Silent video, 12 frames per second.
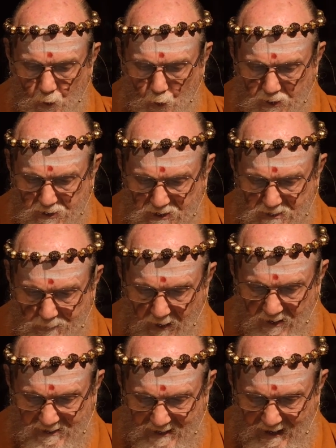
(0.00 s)
which is
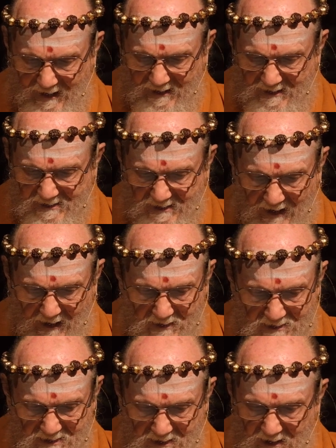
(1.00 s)
spontaneous
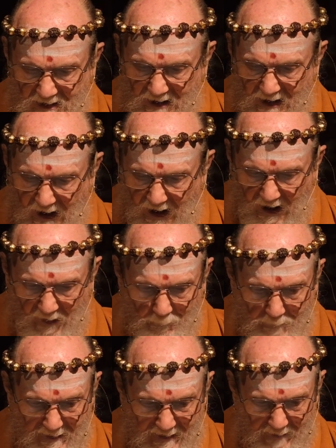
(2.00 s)
acts
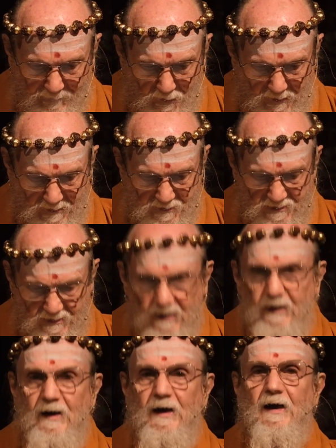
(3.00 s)
of benevolence
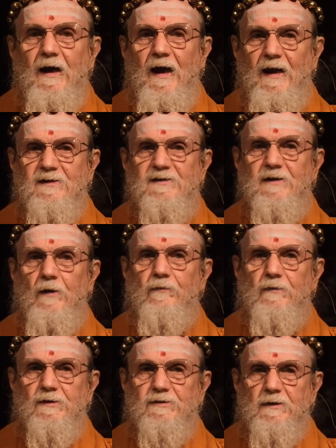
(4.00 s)
and
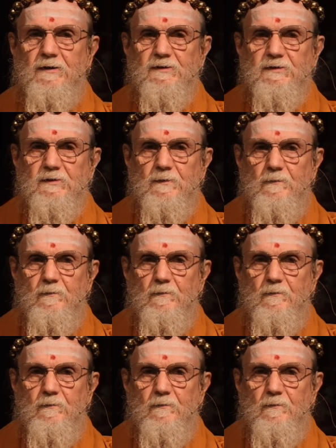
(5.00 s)
selflessness.